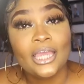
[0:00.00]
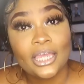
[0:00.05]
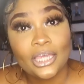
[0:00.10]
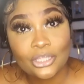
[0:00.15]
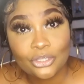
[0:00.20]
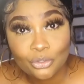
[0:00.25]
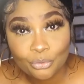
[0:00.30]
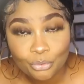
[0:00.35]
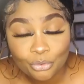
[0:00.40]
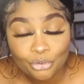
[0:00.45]

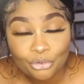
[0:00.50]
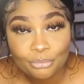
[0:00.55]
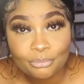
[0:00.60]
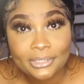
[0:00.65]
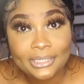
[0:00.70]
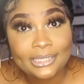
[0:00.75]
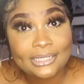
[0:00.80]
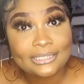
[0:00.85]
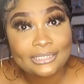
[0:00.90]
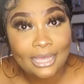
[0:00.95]
in the room,
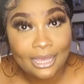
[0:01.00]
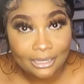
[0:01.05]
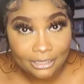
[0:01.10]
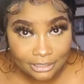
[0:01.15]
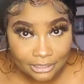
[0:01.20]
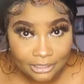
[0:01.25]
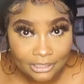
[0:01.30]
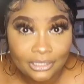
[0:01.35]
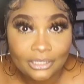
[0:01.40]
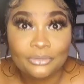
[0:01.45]
because I
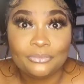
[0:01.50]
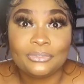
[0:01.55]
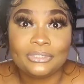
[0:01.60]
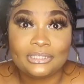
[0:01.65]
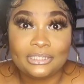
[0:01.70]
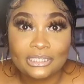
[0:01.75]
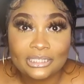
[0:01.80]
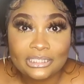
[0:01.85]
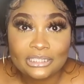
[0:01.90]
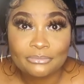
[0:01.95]
could
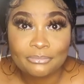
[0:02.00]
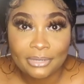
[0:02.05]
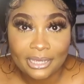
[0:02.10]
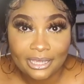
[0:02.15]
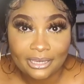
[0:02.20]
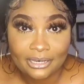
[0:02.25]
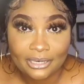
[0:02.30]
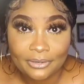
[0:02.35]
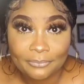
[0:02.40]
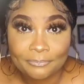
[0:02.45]
with this
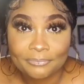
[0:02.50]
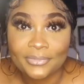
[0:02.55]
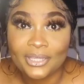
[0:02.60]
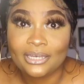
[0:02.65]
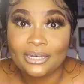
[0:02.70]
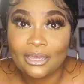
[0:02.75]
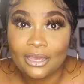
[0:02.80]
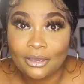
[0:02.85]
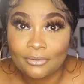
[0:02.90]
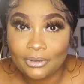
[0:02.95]
body
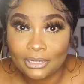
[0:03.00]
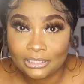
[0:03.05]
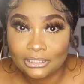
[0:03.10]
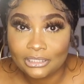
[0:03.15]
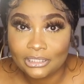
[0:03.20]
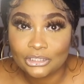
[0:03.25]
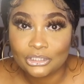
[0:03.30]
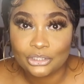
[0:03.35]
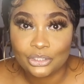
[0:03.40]
and how I look.